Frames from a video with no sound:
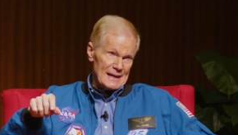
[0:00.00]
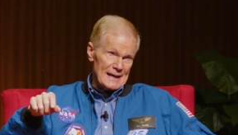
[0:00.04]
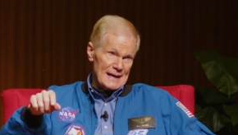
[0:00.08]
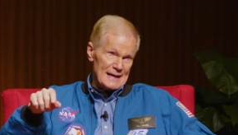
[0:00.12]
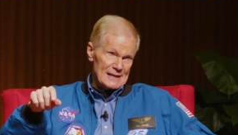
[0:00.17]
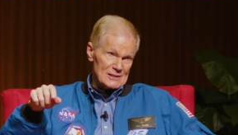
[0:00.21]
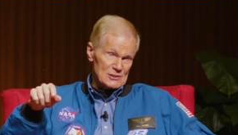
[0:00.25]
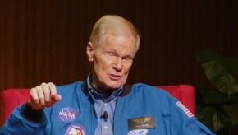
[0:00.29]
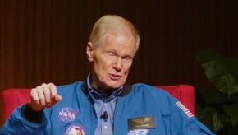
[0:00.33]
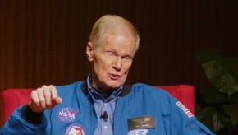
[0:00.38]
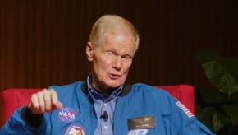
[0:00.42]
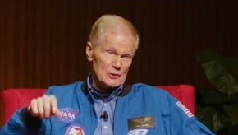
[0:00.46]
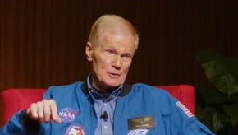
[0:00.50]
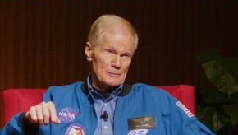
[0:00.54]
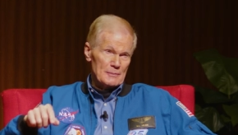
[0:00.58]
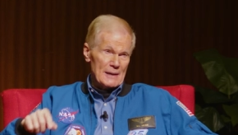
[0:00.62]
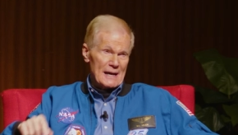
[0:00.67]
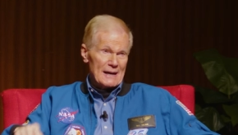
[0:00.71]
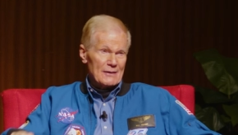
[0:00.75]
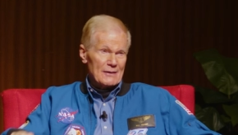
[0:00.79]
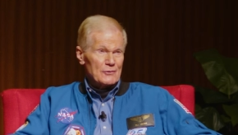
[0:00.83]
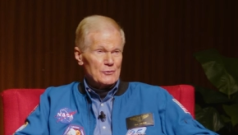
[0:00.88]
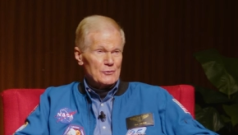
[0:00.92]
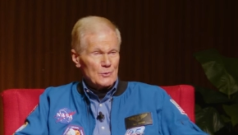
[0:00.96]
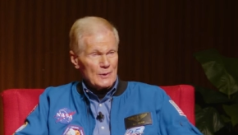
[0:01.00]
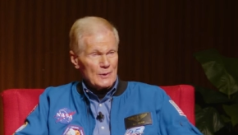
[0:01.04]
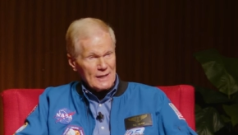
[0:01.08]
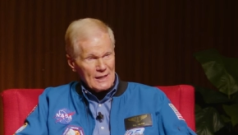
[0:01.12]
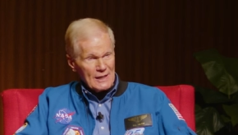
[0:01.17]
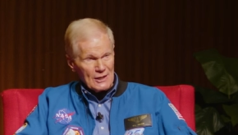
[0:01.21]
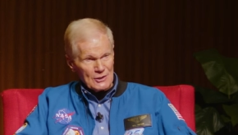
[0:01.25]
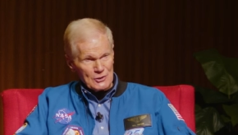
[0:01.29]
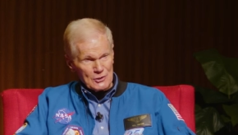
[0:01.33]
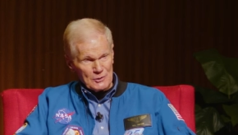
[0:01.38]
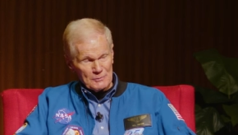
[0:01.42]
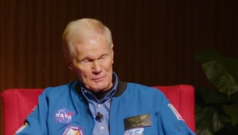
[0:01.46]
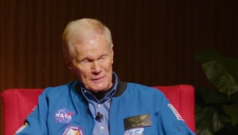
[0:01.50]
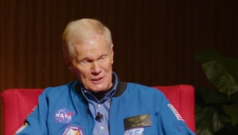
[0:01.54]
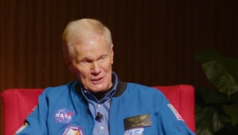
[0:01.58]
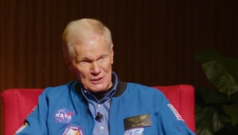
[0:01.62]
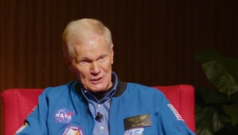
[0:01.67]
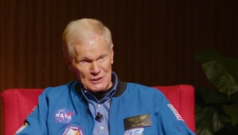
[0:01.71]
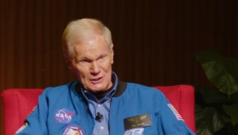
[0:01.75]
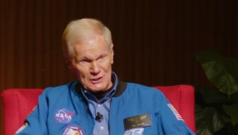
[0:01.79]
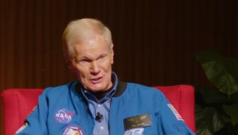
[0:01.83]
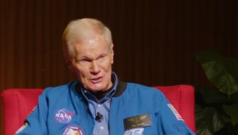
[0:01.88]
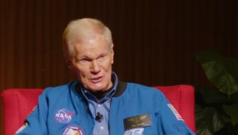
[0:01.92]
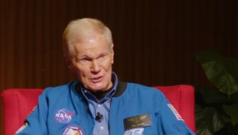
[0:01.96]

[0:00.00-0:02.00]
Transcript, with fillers: as to about 300 million